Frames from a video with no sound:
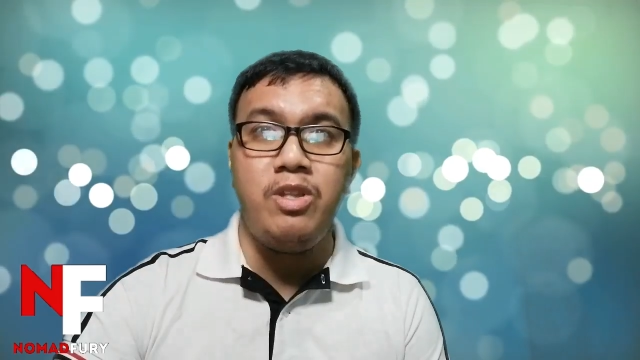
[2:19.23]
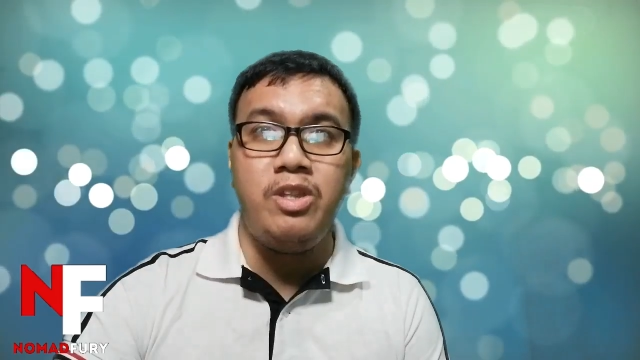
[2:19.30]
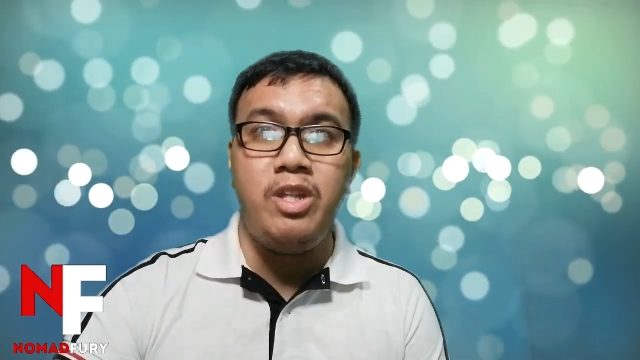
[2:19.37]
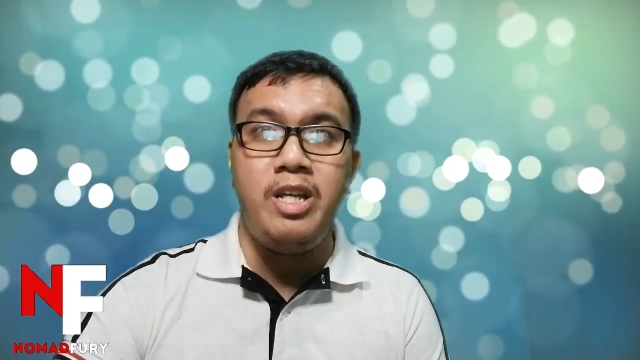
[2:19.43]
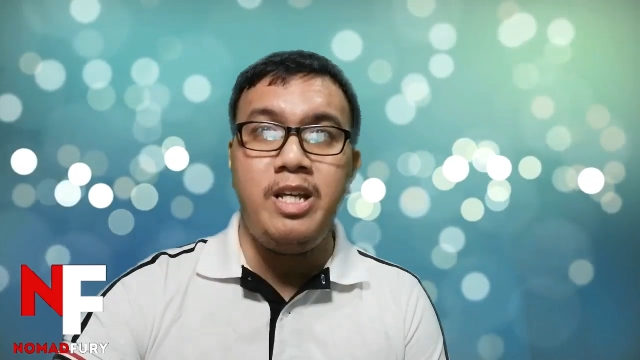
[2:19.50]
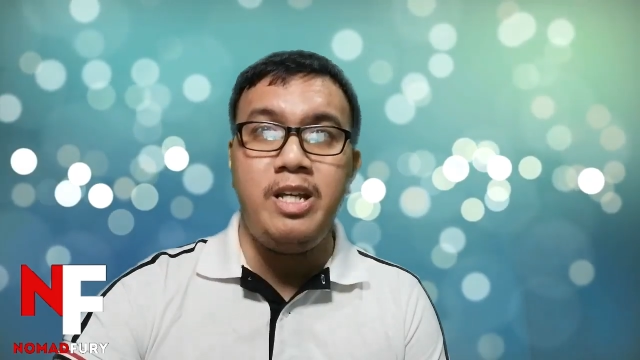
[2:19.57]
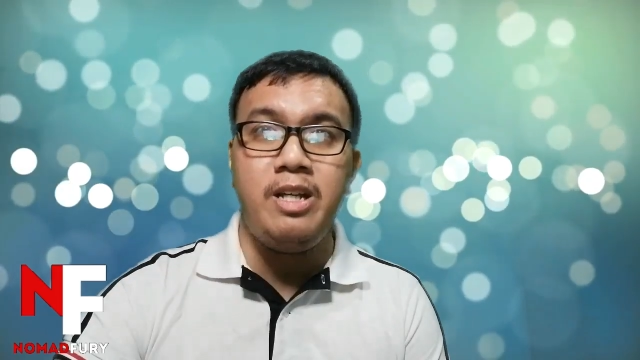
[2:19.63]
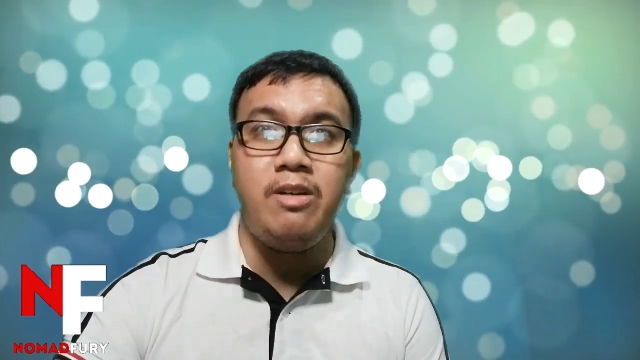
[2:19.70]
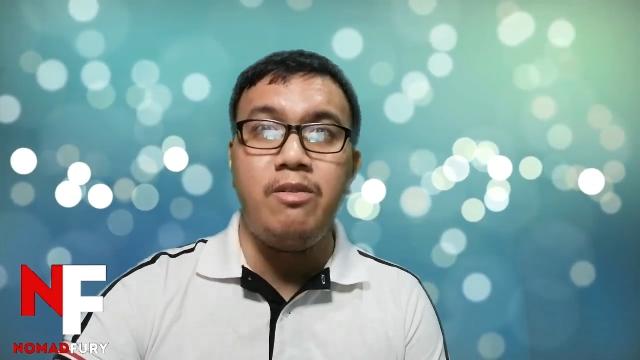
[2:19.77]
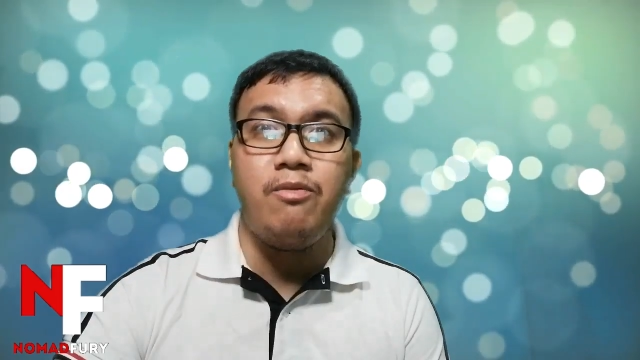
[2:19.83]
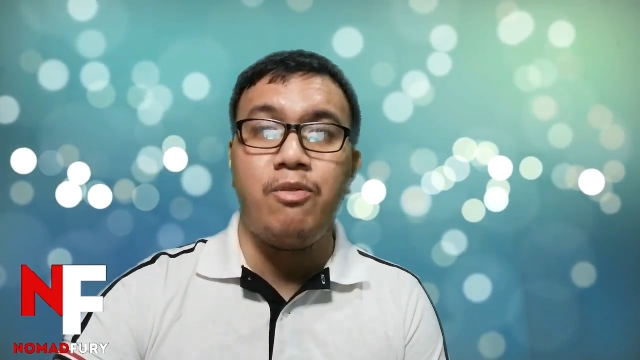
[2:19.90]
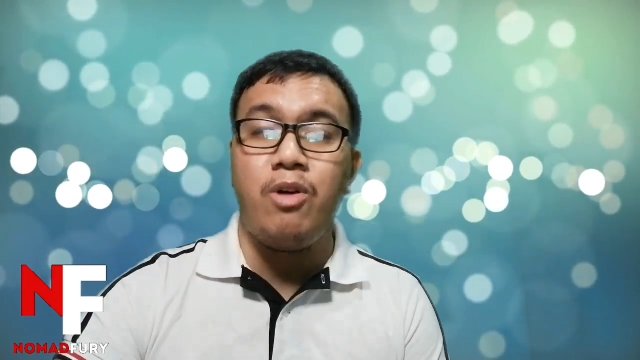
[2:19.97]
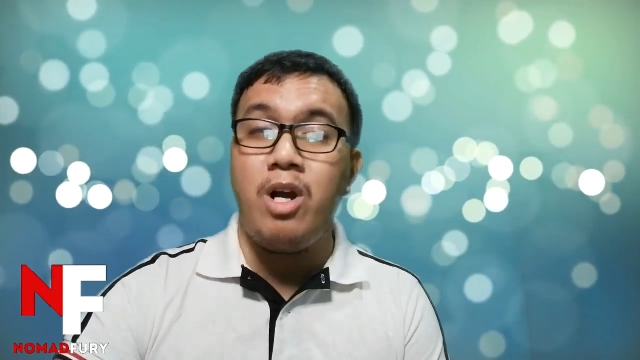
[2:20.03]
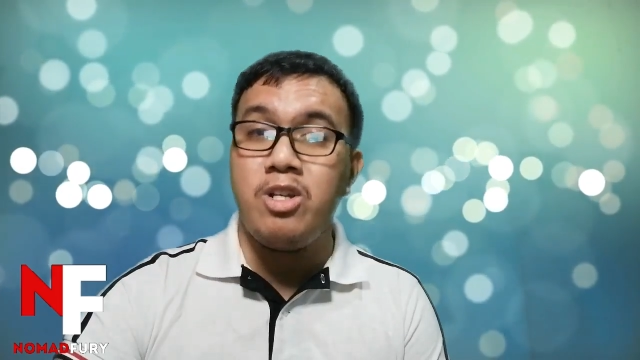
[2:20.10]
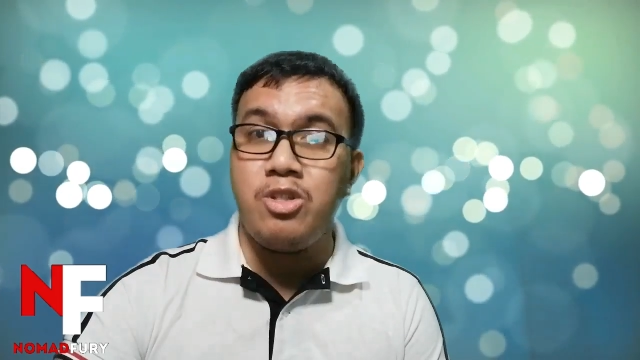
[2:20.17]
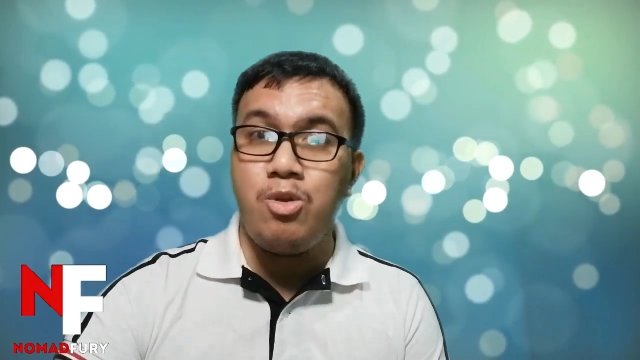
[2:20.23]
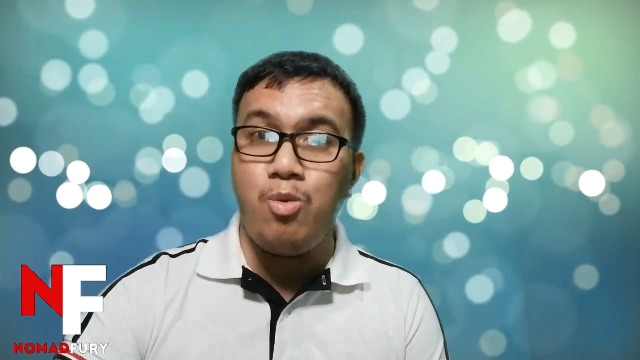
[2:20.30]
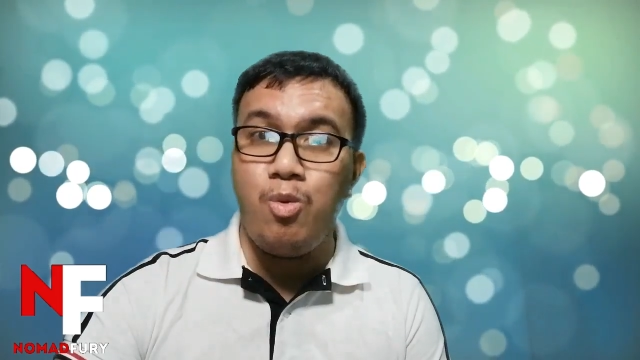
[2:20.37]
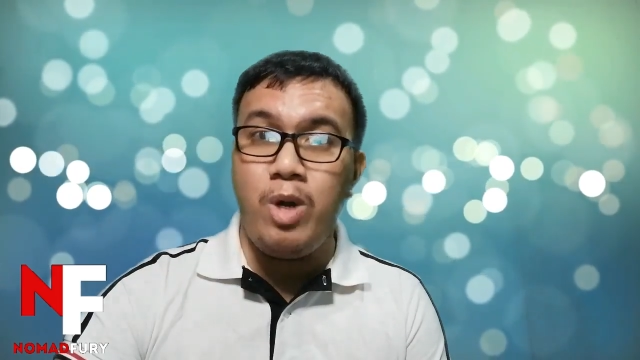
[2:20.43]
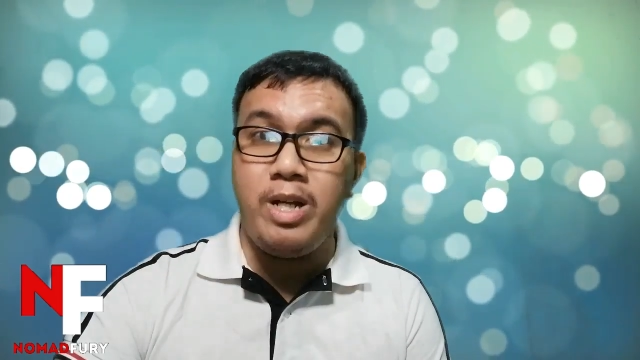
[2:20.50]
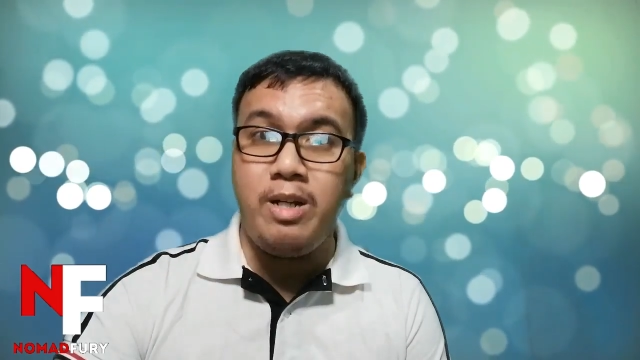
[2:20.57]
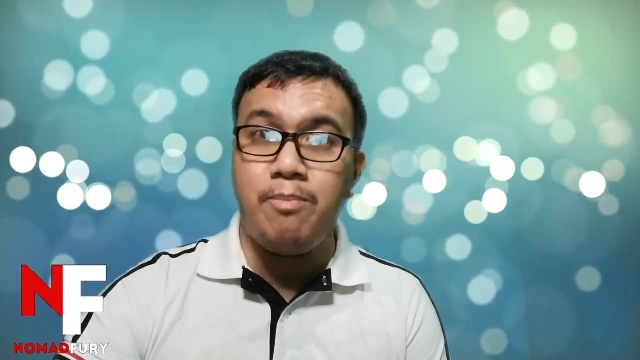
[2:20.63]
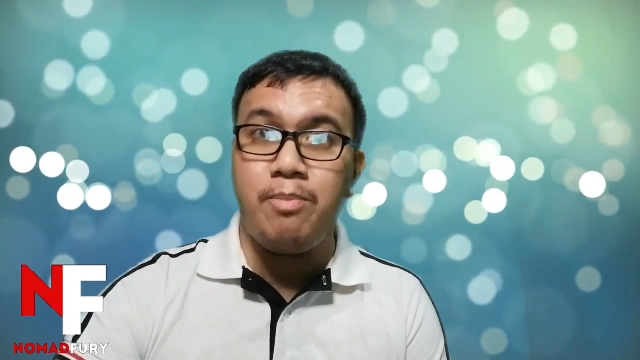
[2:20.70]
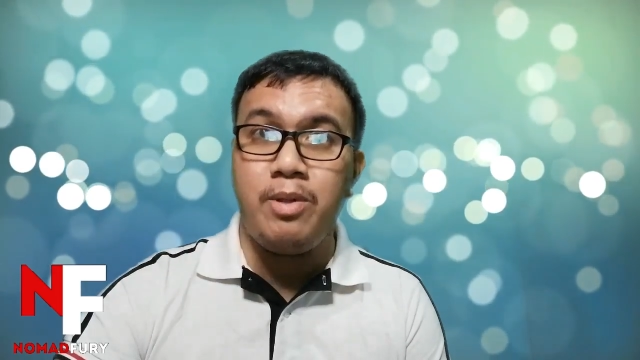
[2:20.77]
everything for us to rent a